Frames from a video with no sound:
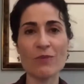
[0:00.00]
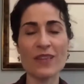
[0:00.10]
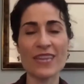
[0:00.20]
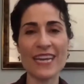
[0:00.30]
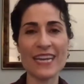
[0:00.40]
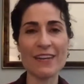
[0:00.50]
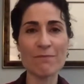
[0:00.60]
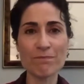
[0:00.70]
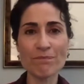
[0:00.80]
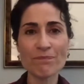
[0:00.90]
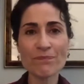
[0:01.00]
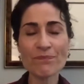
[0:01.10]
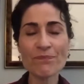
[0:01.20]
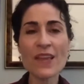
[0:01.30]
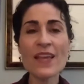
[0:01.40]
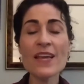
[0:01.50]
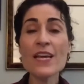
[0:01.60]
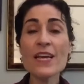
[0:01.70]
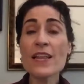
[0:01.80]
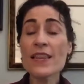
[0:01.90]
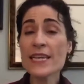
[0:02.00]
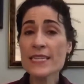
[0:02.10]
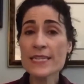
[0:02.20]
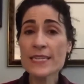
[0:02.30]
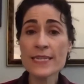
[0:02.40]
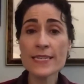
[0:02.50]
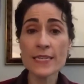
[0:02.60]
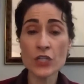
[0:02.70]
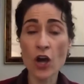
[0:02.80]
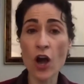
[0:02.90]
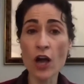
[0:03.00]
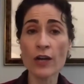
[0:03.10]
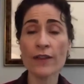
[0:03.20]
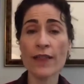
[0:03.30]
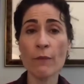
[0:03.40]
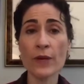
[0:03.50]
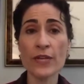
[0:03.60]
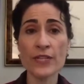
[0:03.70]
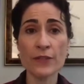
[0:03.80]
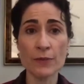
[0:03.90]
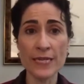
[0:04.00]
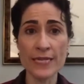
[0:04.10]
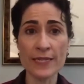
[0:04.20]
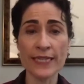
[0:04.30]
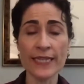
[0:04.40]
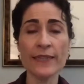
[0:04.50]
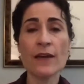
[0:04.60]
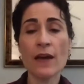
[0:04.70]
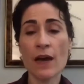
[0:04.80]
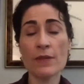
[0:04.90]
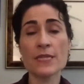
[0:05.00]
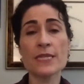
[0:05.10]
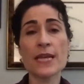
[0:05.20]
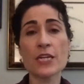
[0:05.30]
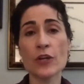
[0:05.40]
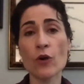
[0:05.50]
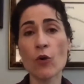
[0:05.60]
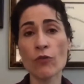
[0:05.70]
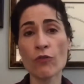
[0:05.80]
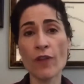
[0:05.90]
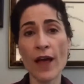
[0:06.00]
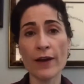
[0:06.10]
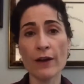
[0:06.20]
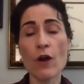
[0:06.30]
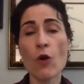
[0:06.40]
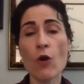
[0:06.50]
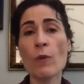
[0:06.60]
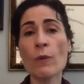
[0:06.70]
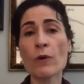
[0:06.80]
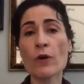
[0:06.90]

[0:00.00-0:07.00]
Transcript: what they need. This is a talk that we did recently. This is actually an old flyer. When we were